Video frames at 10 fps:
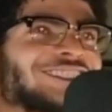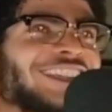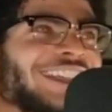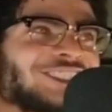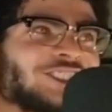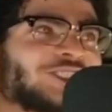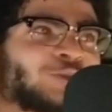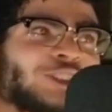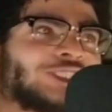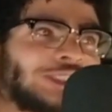She's
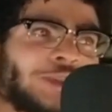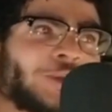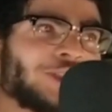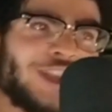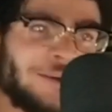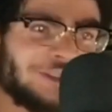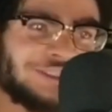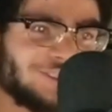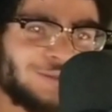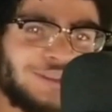been so
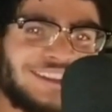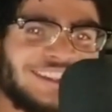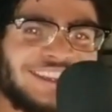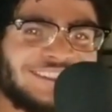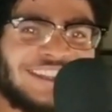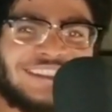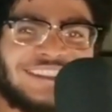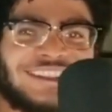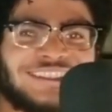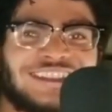numbed to it that
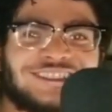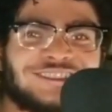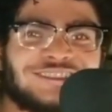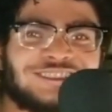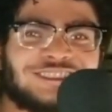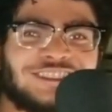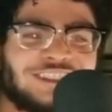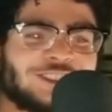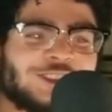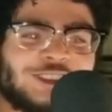
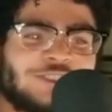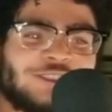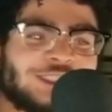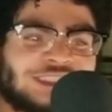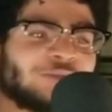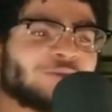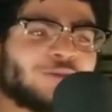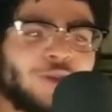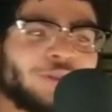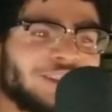she doesn't even seem
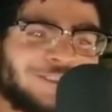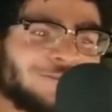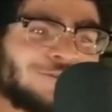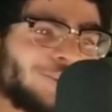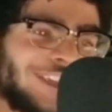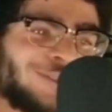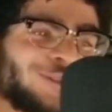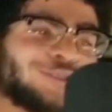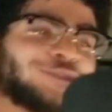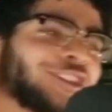remotely afraid.
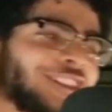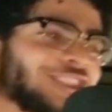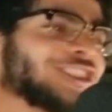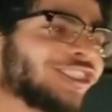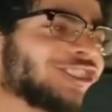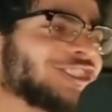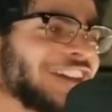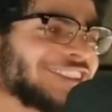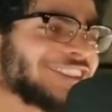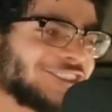Hold on, you
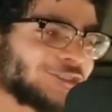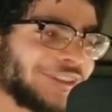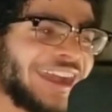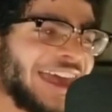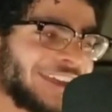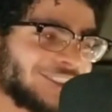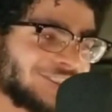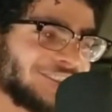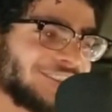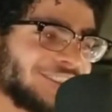got to see this reaction.